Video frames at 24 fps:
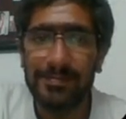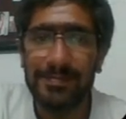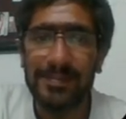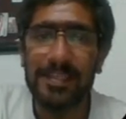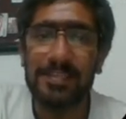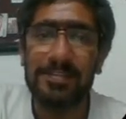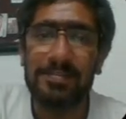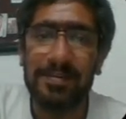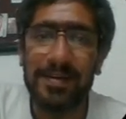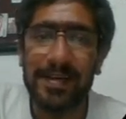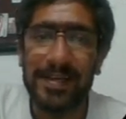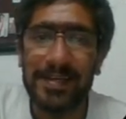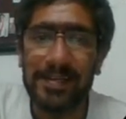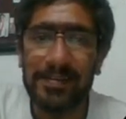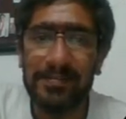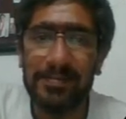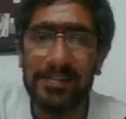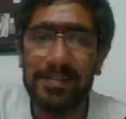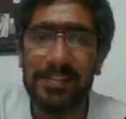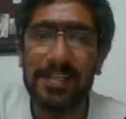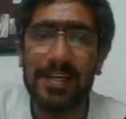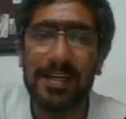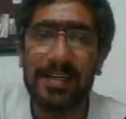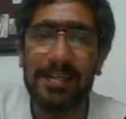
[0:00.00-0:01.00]
That's right.
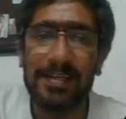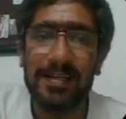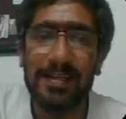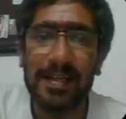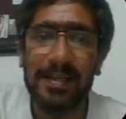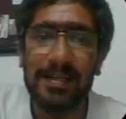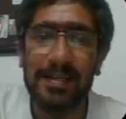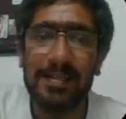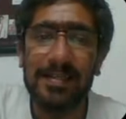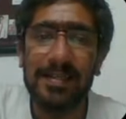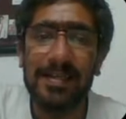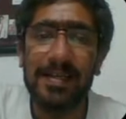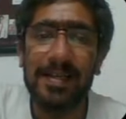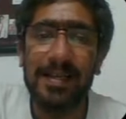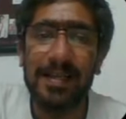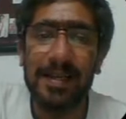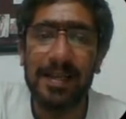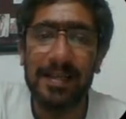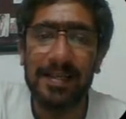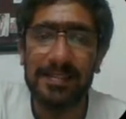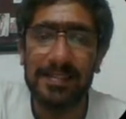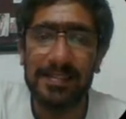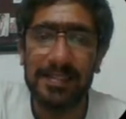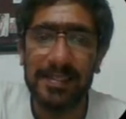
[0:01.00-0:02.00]
We started like a
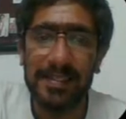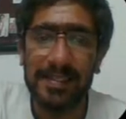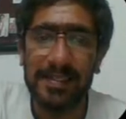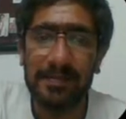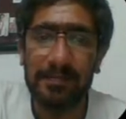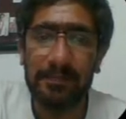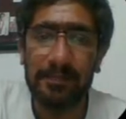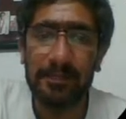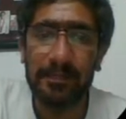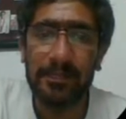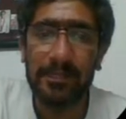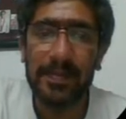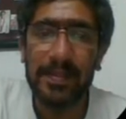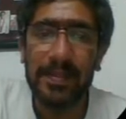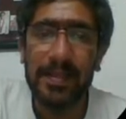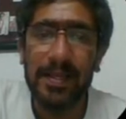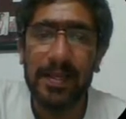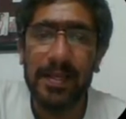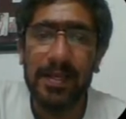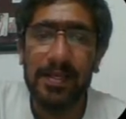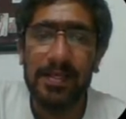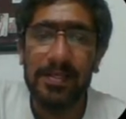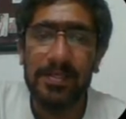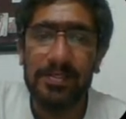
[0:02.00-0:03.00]
classic.
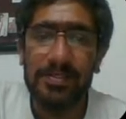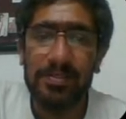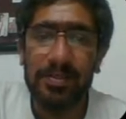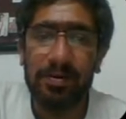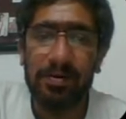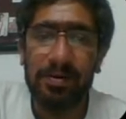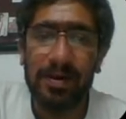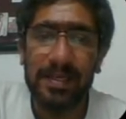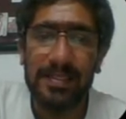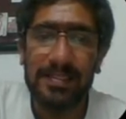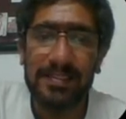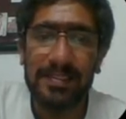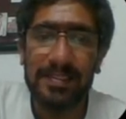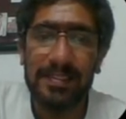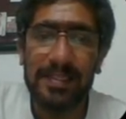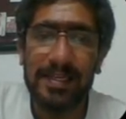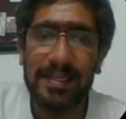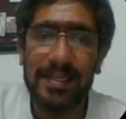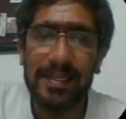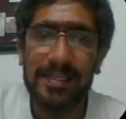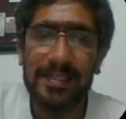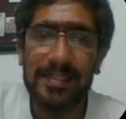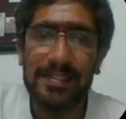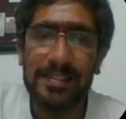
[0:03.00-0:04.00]
So, I see
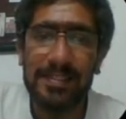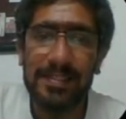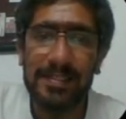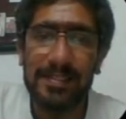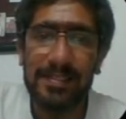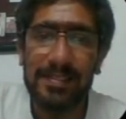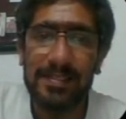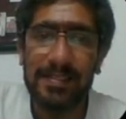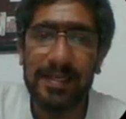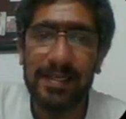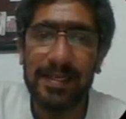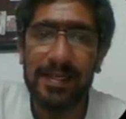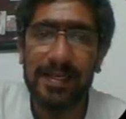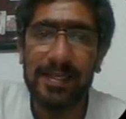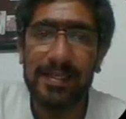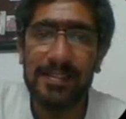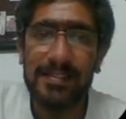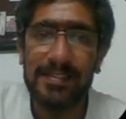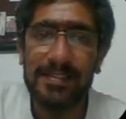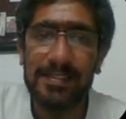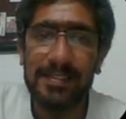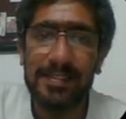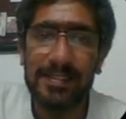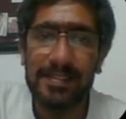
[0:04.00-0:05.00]
an 8 here, an
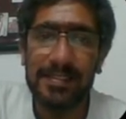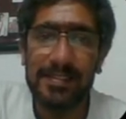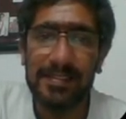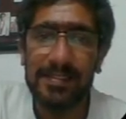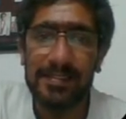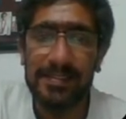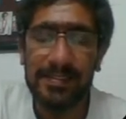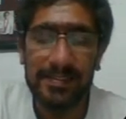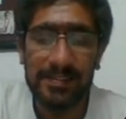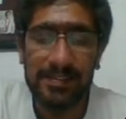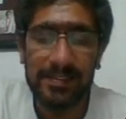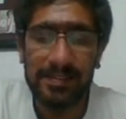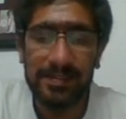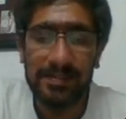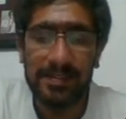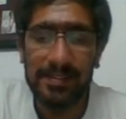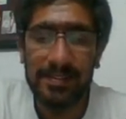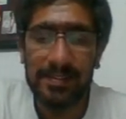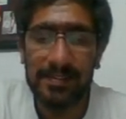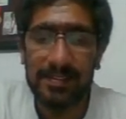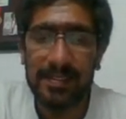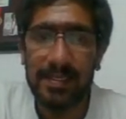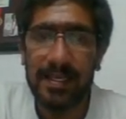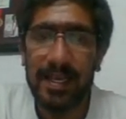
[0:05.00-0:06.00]
8 here. So
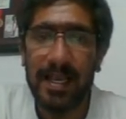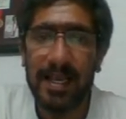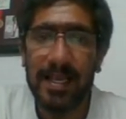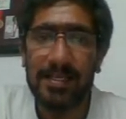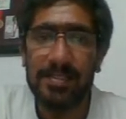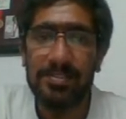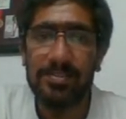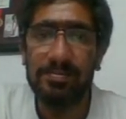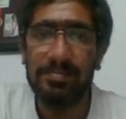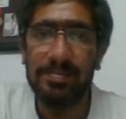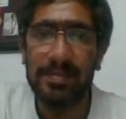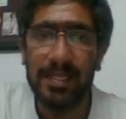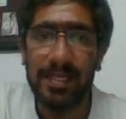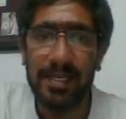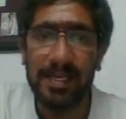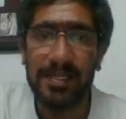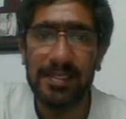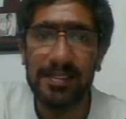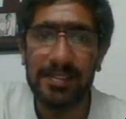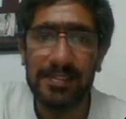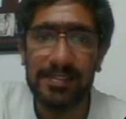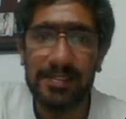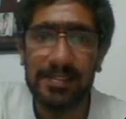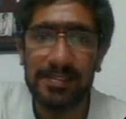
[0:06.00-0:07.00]
this has to be an
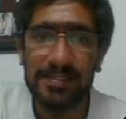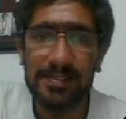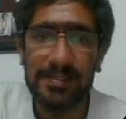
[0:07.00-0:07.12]
8,